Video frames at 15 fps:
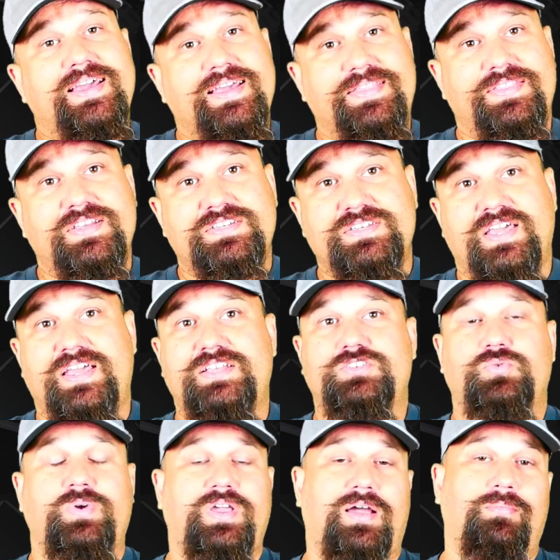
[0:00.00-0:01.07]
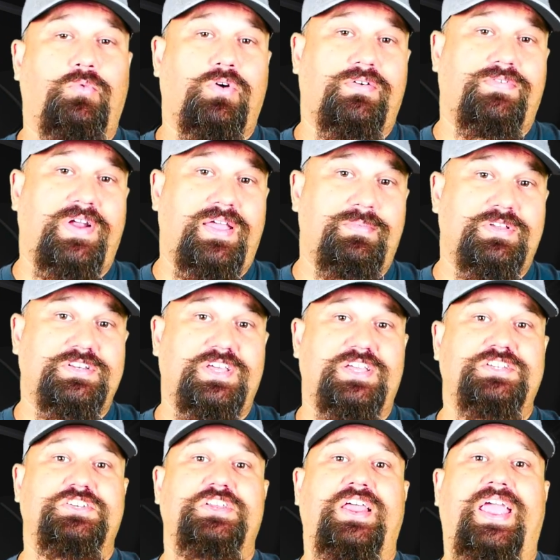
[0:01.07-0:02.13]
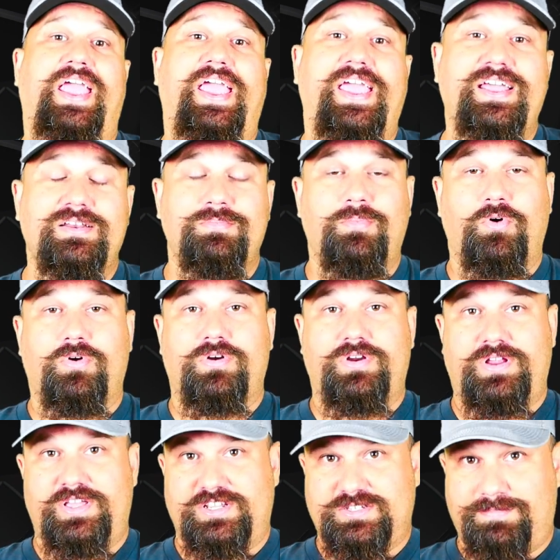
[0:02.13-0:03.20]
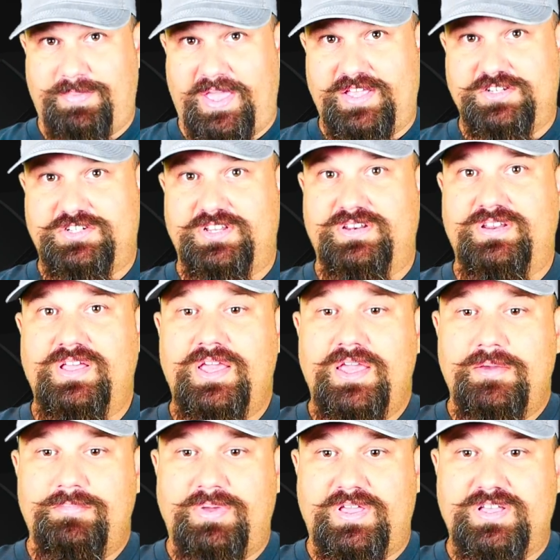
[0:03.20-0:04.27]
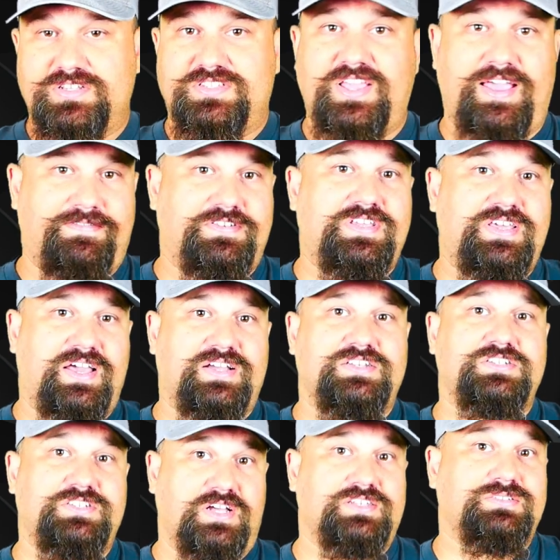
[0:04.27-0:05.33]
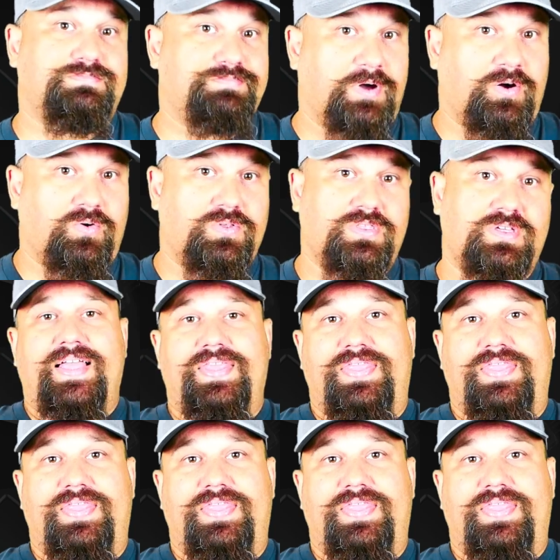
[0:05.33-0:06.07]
In this case, we got more fragmentation and more expansion because the FTX does both.